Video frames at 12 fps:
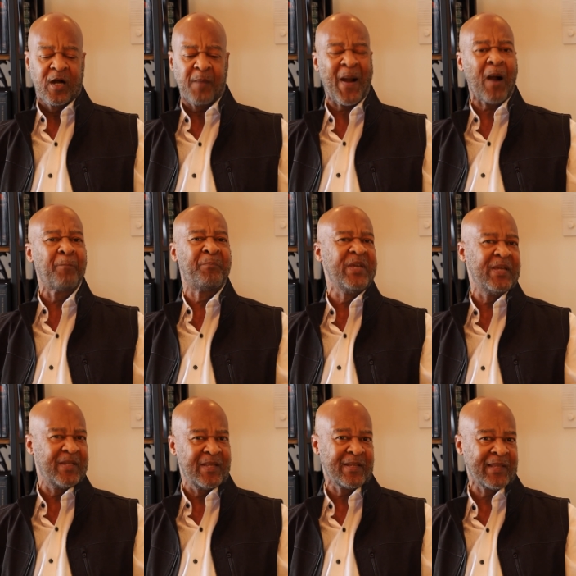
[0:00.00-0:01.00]
about
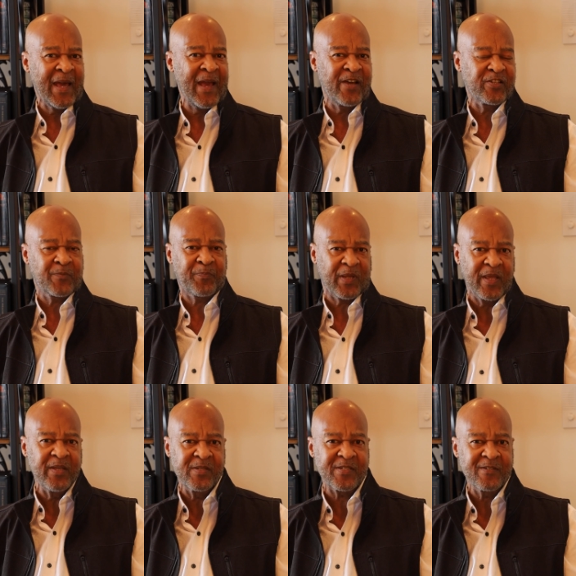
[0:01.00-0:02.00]
being in last
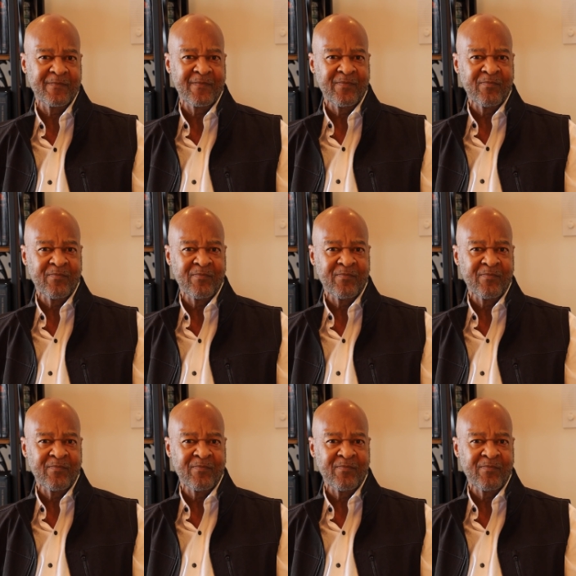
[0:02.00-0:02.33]
place.